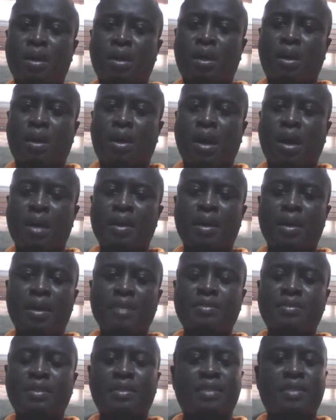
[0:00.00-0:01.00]
can
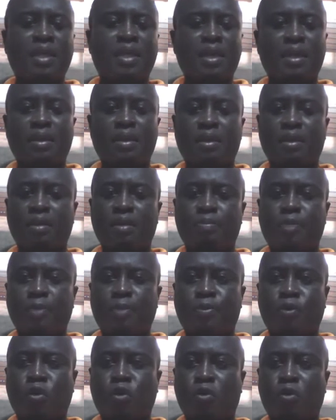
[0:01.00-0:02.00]
easily turn
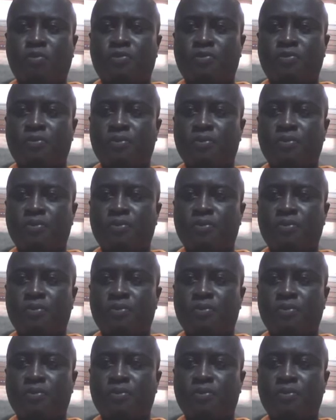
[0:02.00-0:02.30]
people off.